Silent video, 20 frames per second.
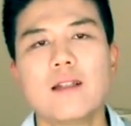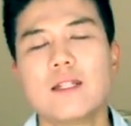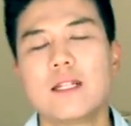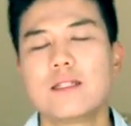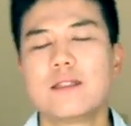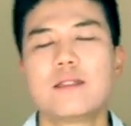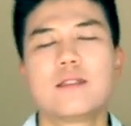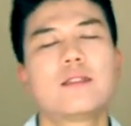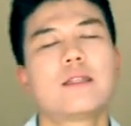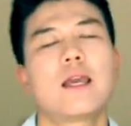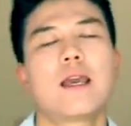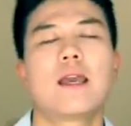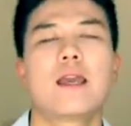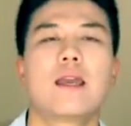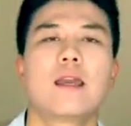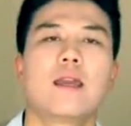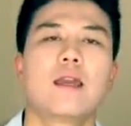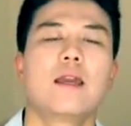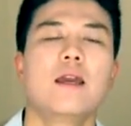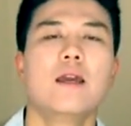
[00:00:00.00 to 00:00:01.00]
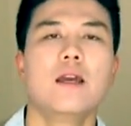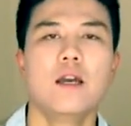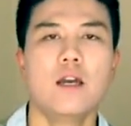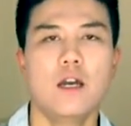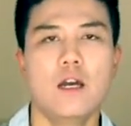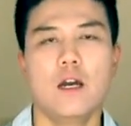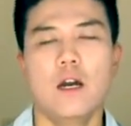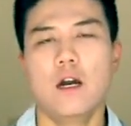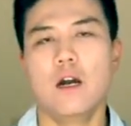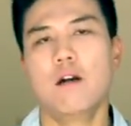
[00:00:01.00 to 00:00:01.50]
let's say
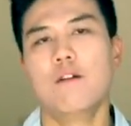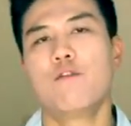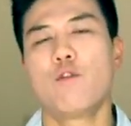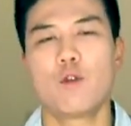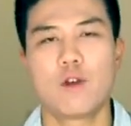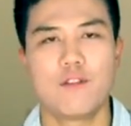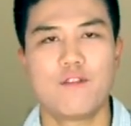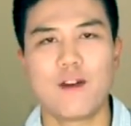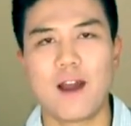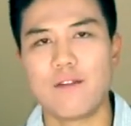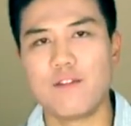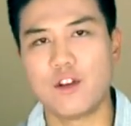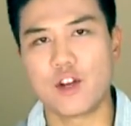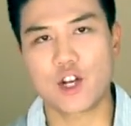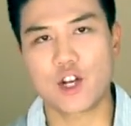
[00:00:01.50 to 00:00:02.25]
a 45-year